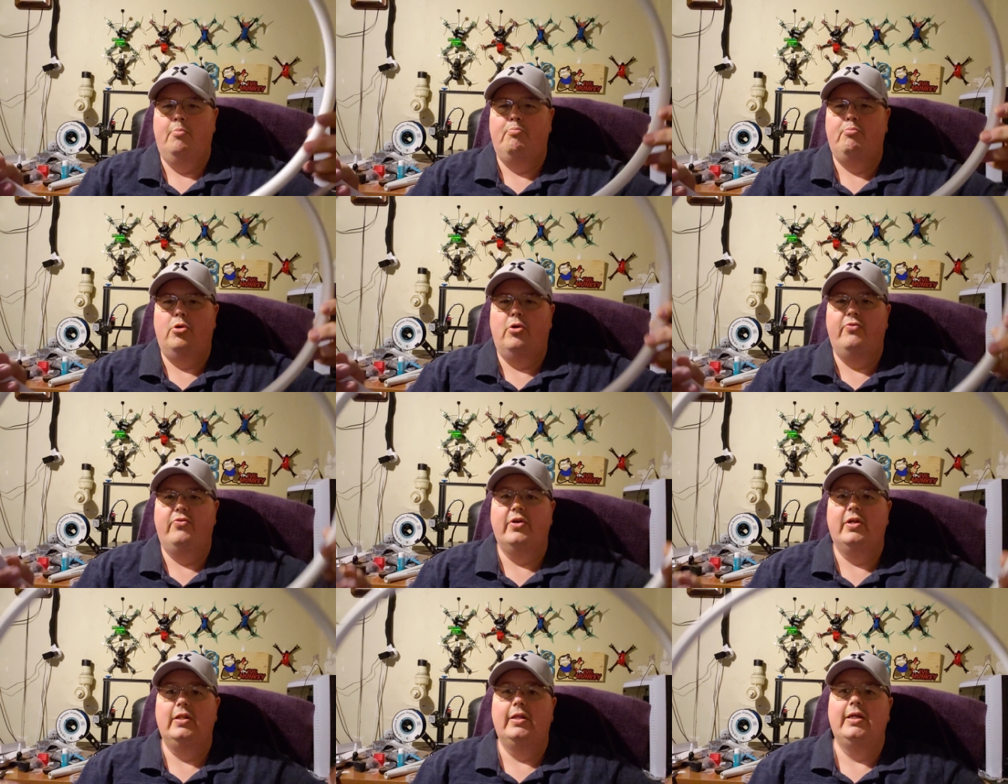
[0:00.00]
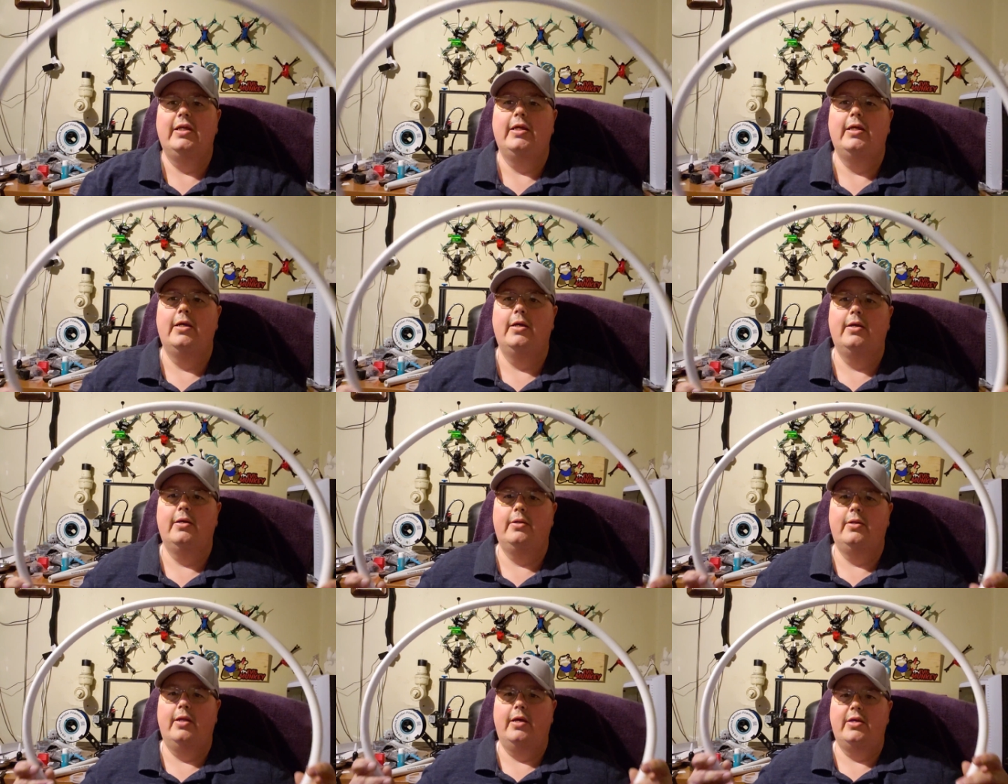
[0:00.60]
perfectly
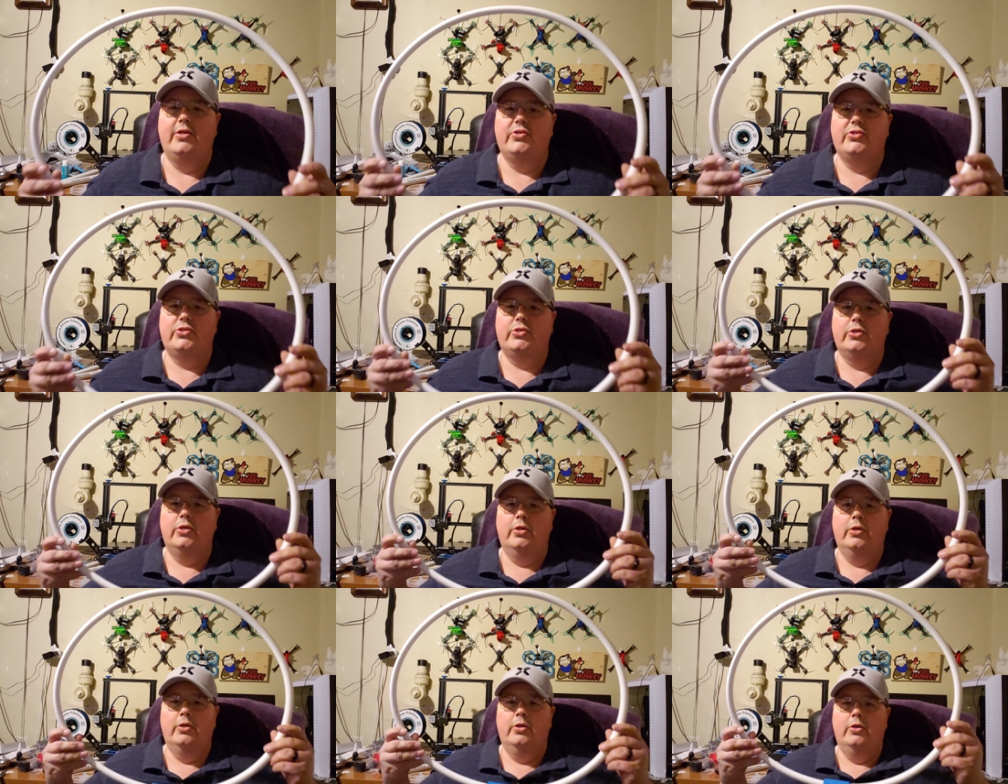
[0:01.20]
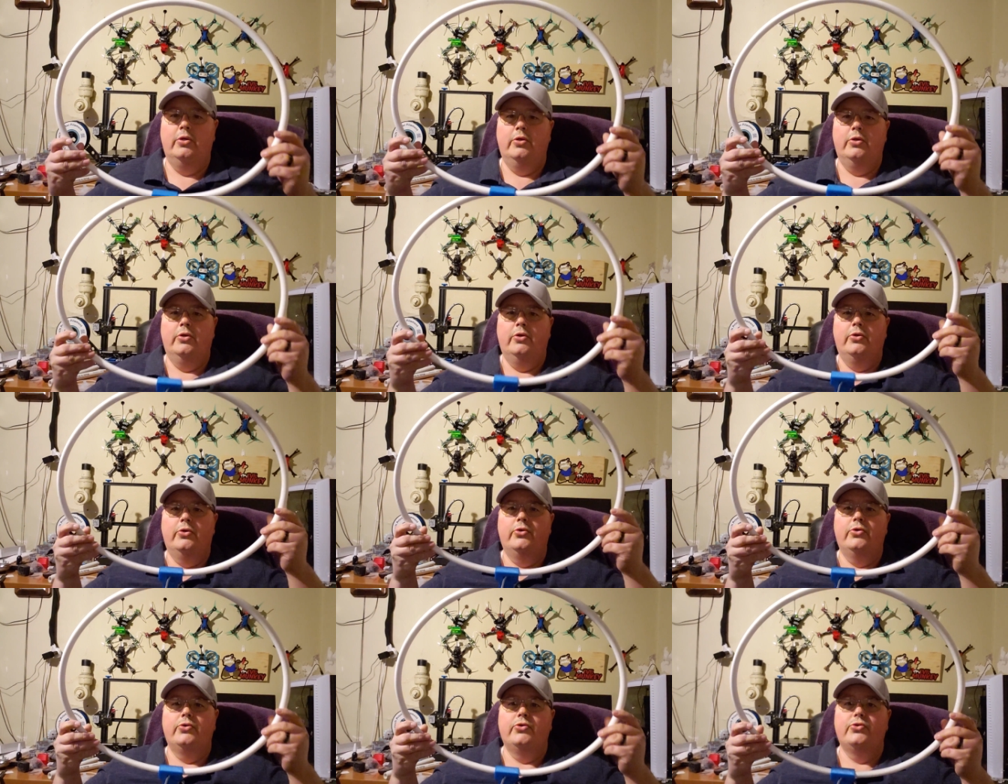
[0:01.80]
nice
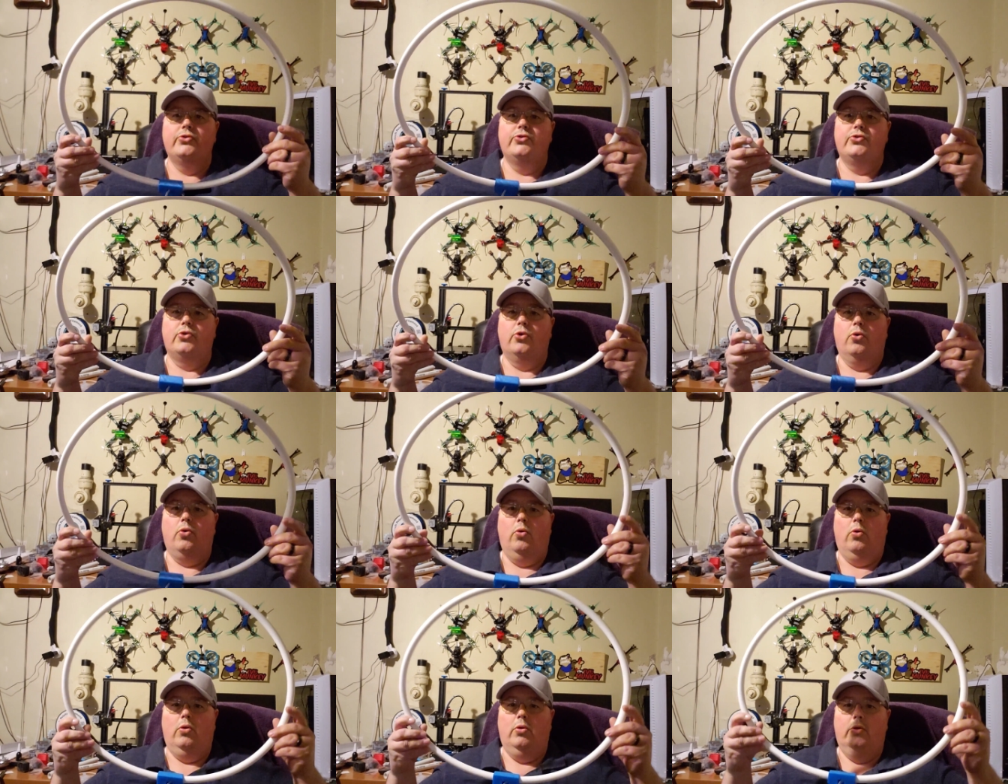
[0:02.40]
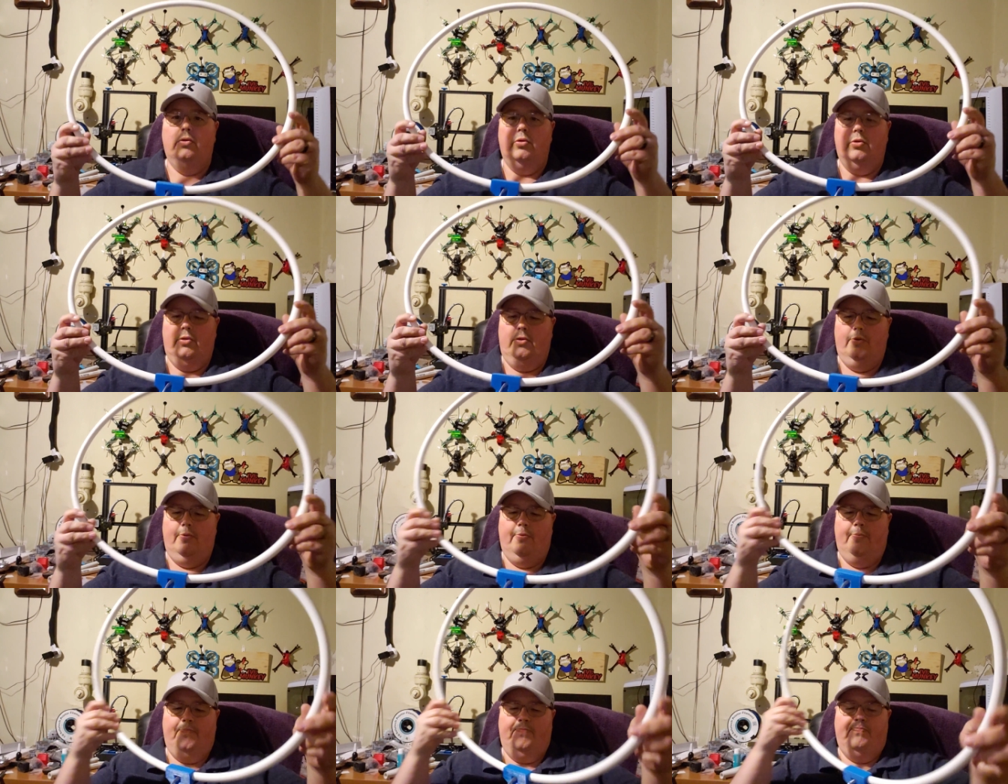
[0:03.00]
circle.
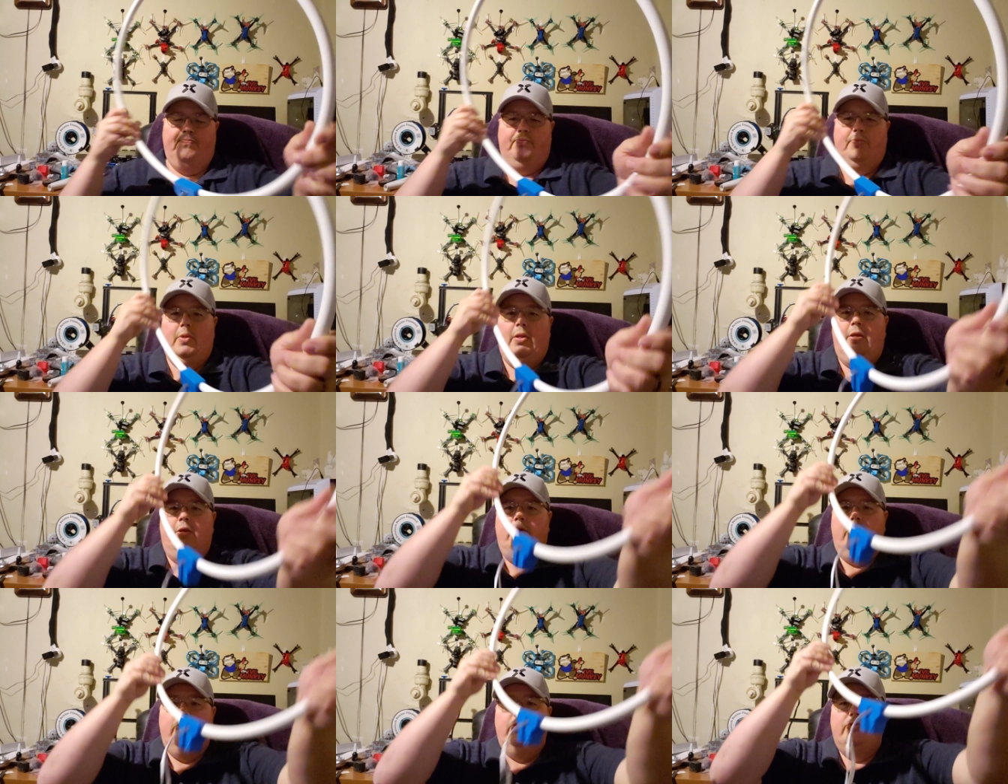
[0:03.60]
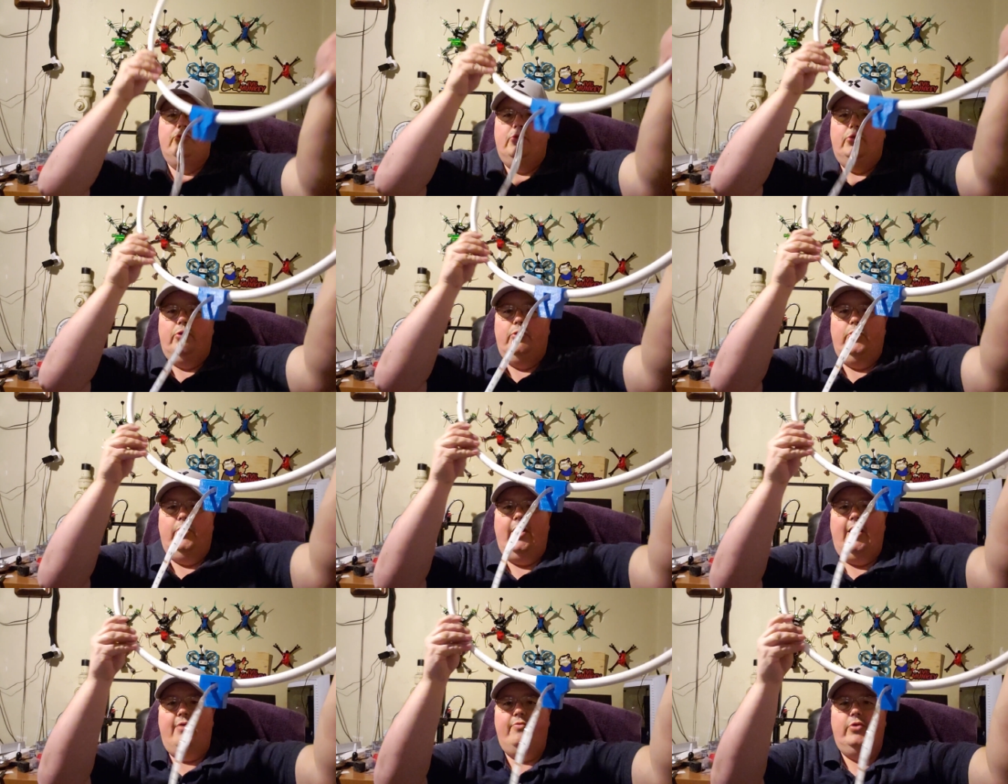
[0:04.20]
So
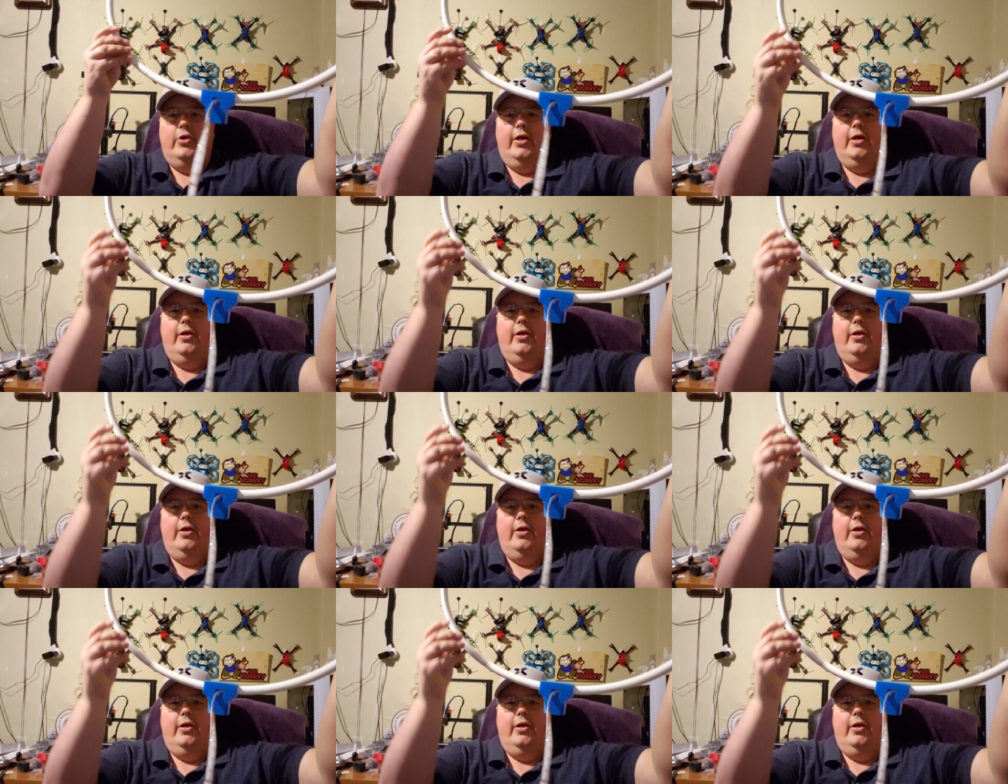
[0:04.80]
you'll have your